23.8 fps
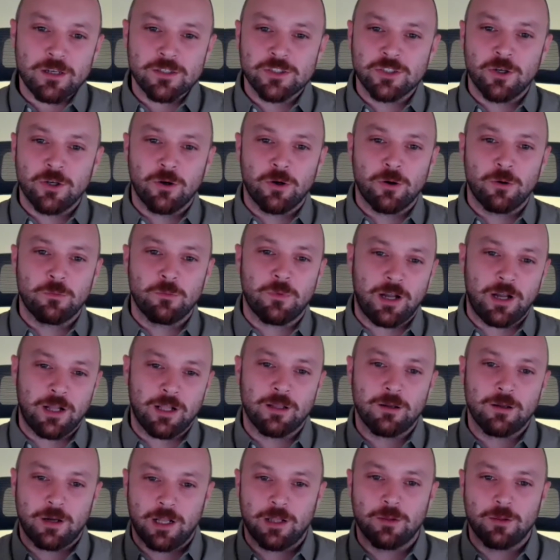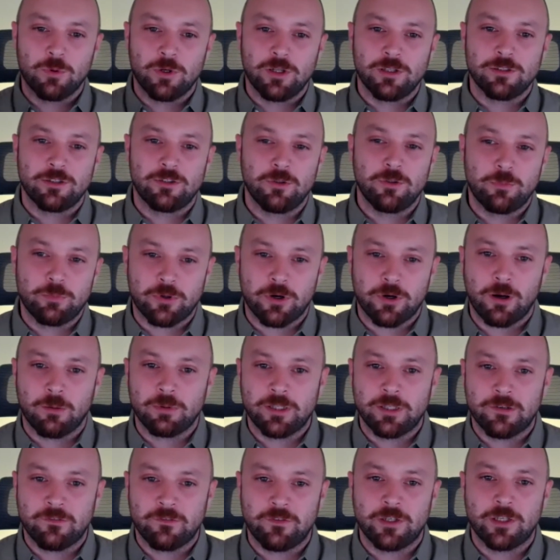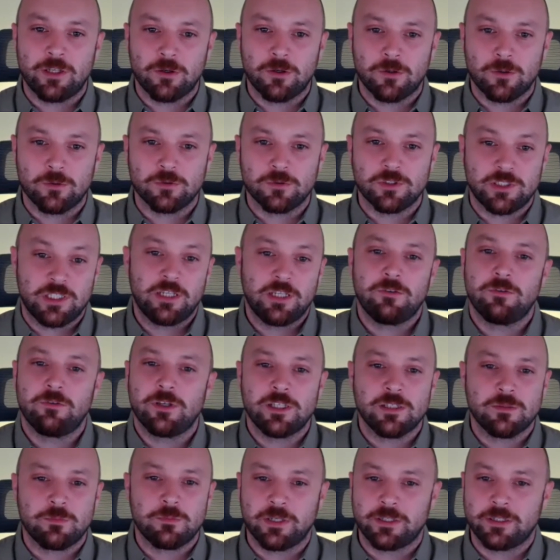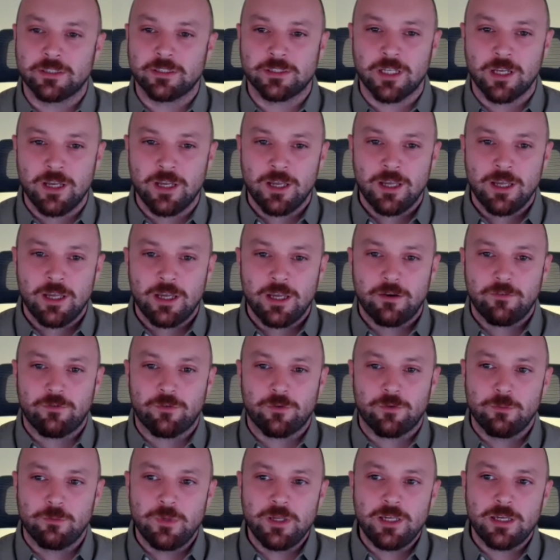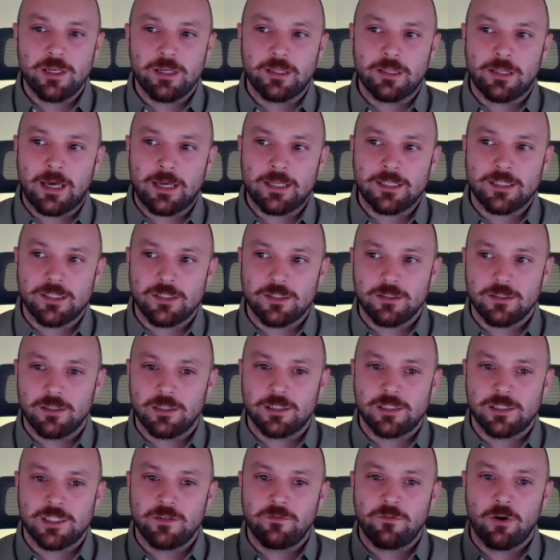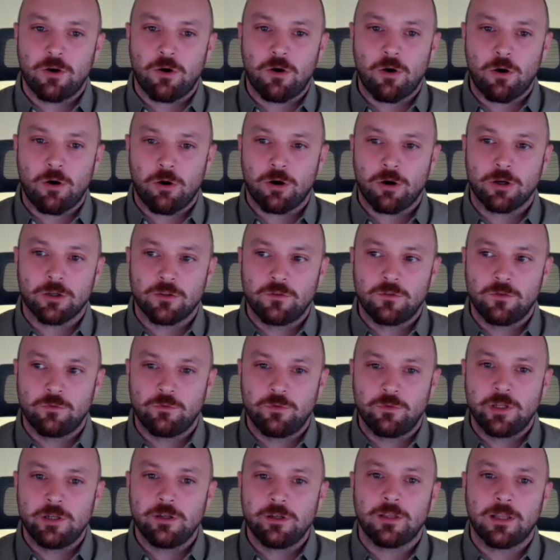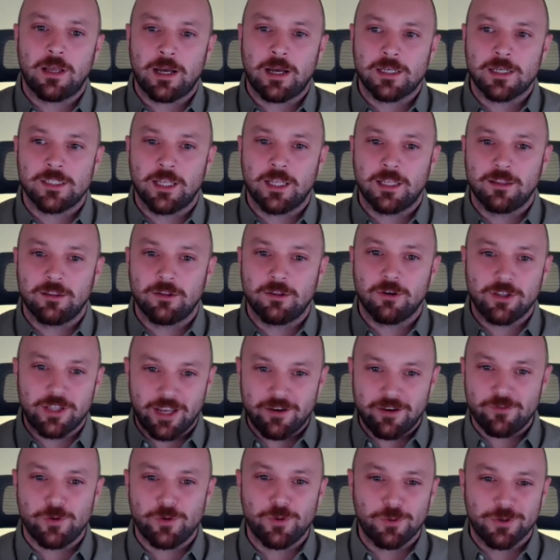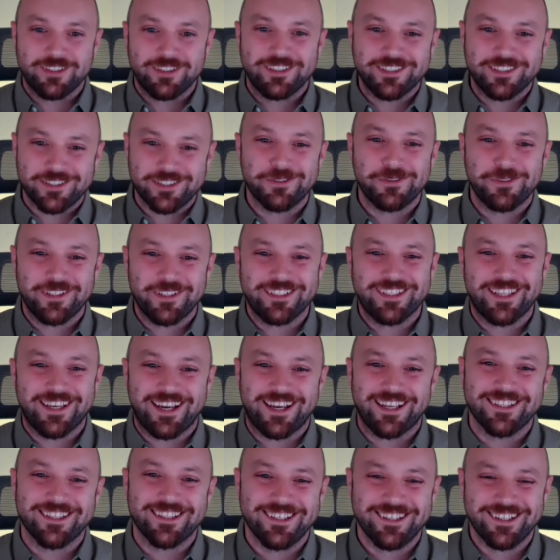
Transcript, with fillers: So I'll, I will do probably a video series, because for me, that's, it's even hard to realize that not everyone is doing that.